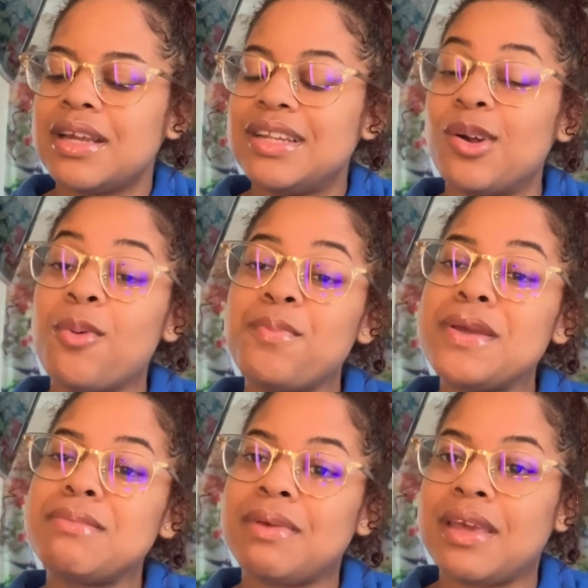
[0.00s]
Don't
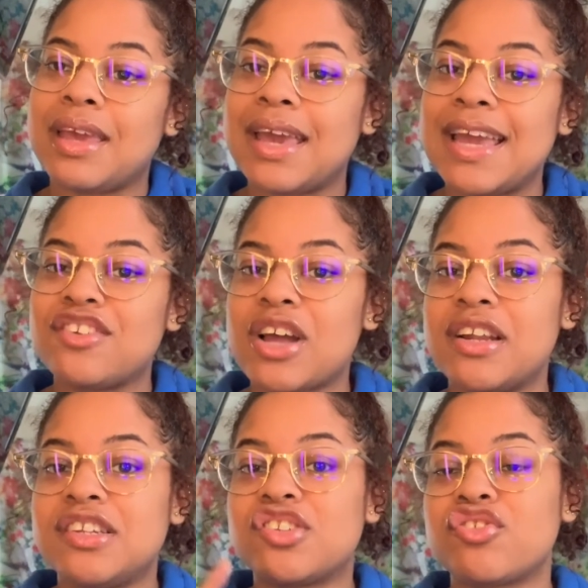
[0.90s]
be mean and try
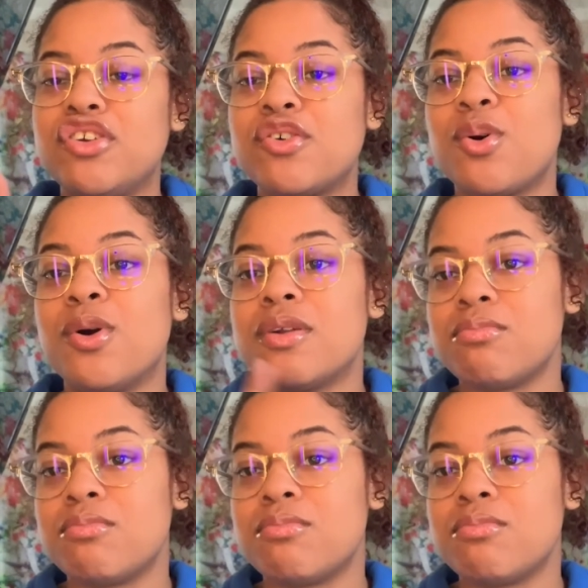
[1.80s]
to screen record